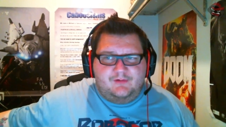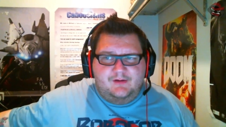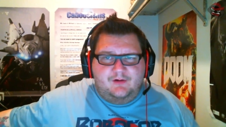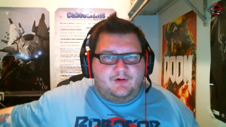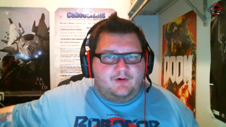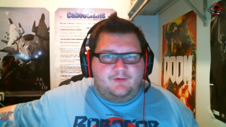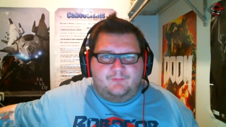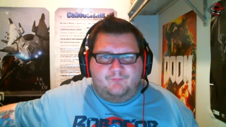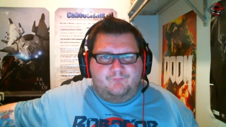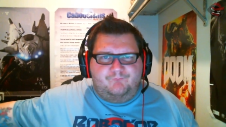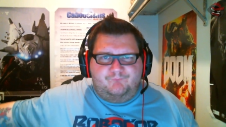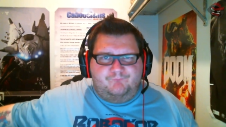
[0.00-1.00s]
or
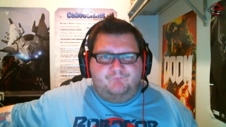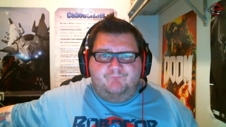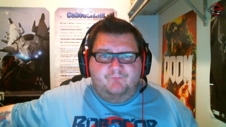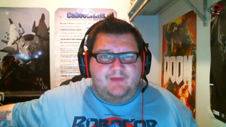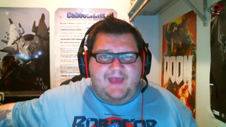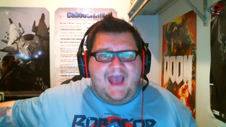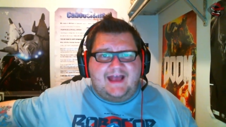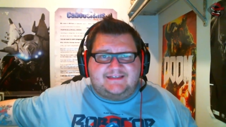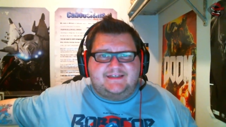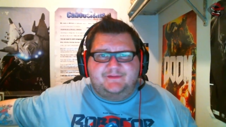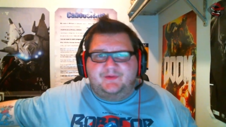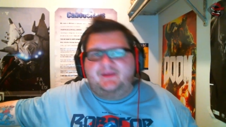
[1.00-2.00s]

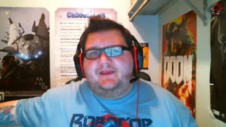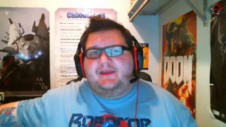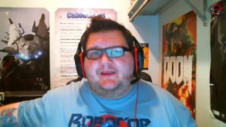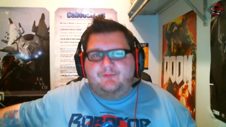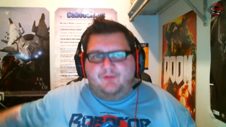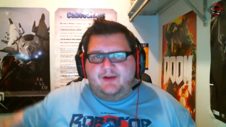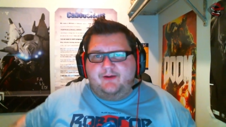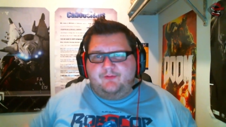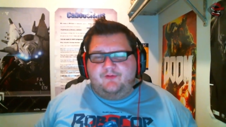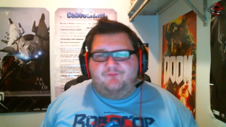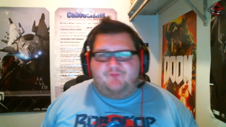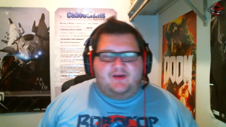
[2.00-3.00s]
Assy McGee, whatever
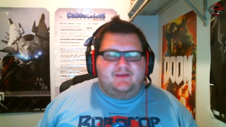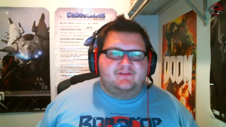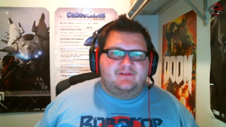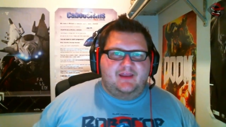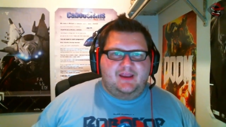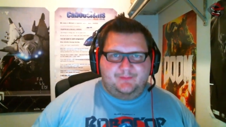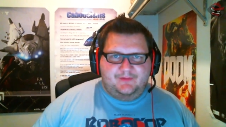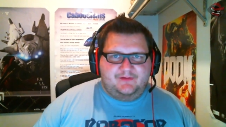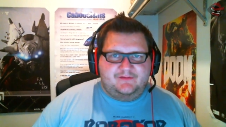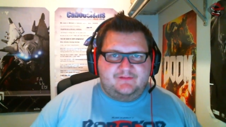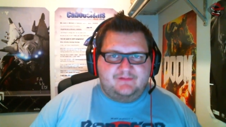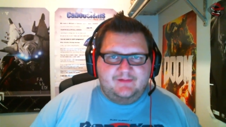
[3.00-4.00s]
the fuck his name
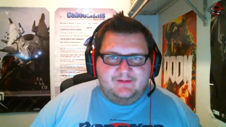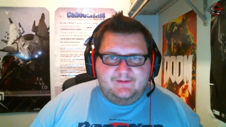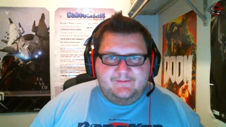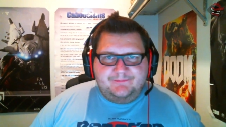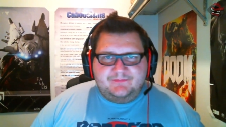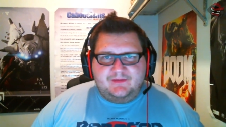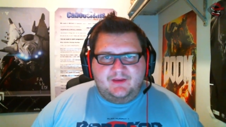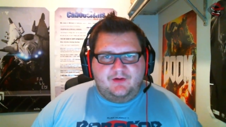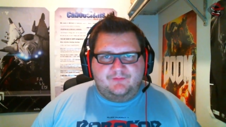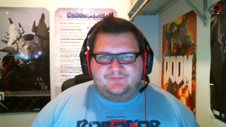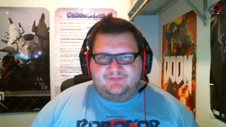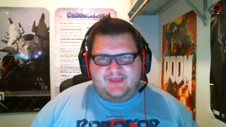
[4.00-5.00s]
is. You
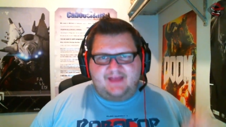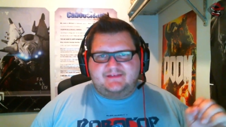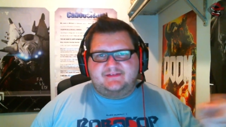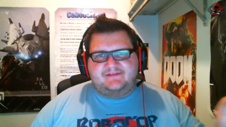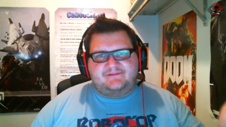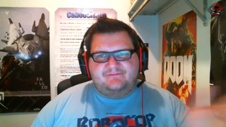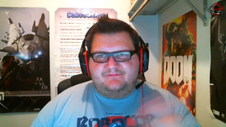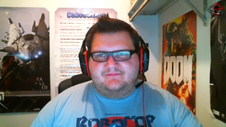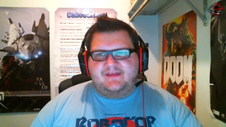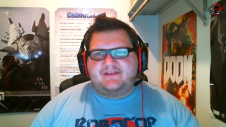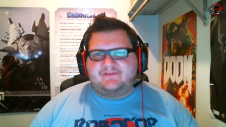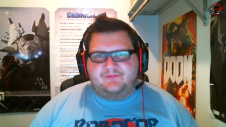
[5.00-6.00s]
know, that's
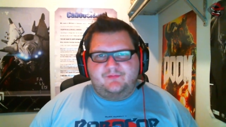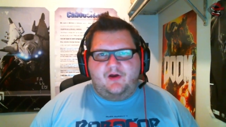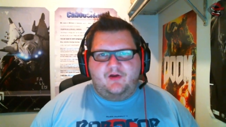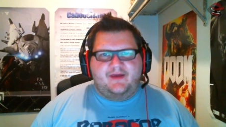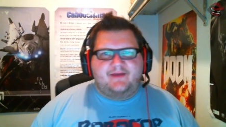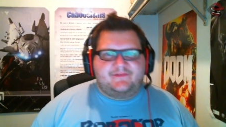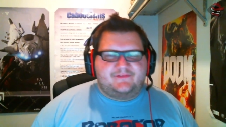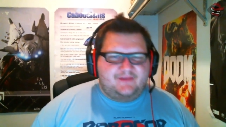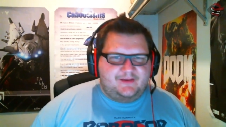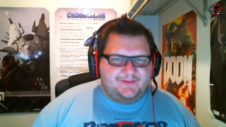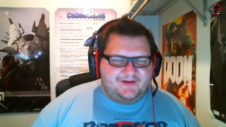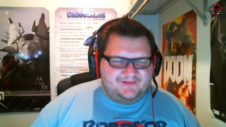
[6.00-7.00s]
that's all I have to
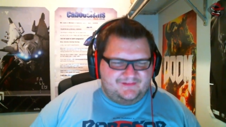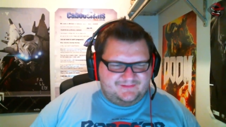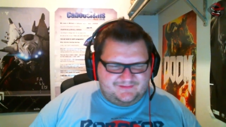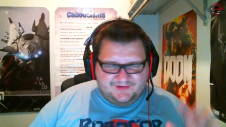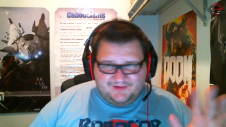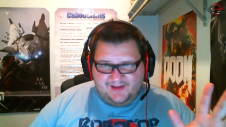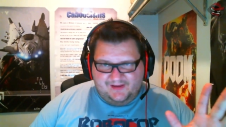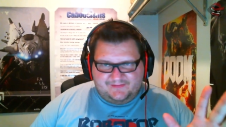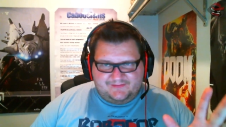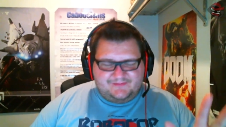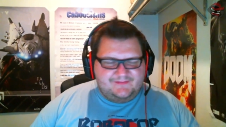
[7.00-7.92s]
say about it. See you guys.